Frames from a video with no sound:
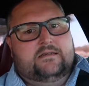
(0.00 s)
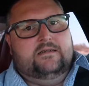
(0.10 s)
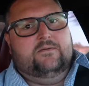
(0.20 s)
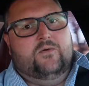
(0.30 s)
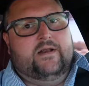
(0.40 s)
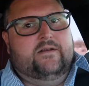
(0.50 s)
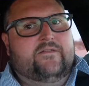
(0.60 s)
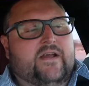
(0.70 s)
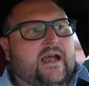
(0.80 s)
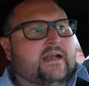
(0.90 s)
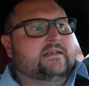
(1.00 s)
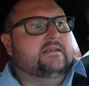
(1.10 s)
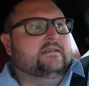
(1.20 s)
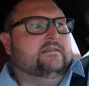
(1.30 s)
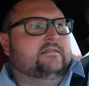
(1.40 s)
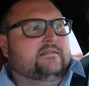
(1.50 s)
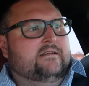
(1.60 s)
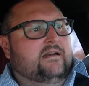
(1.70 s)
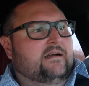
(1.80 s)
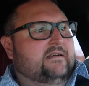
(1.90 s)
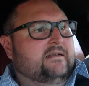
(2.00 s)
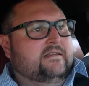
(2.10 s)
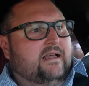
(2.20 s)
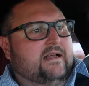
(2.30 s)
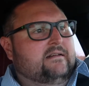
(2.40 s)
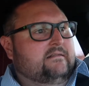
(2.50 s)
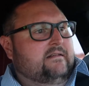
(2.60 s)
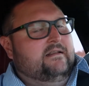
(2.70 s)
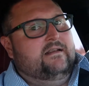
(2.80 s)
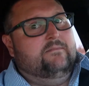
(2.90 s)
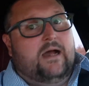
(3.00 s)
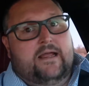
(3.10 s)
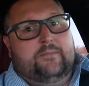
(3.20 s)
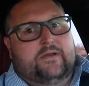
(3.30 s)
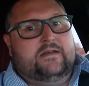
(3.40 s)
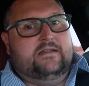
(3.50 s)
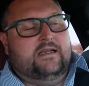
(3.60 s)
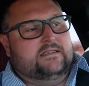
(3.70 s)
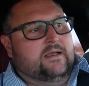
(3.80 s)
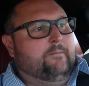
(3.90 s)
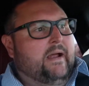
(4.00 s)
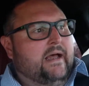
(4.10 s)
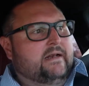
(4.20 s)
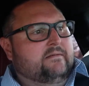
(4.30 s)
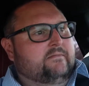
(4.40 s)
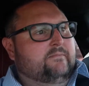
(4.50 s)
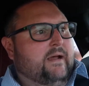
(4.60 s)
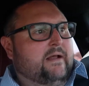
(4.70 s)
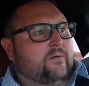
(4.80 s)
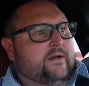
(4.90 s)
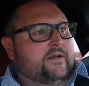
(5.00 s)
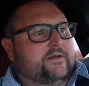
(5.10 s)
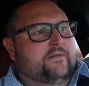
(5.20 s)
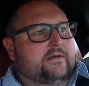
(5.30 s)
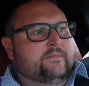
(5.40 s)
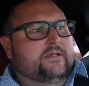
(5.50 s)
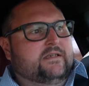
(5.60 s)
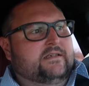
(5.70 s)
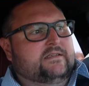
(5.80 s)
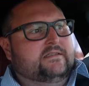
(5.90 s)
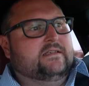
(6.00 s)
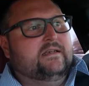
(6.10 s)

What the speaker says: When in fact, that, in my opinion, that's a bad way to do it, because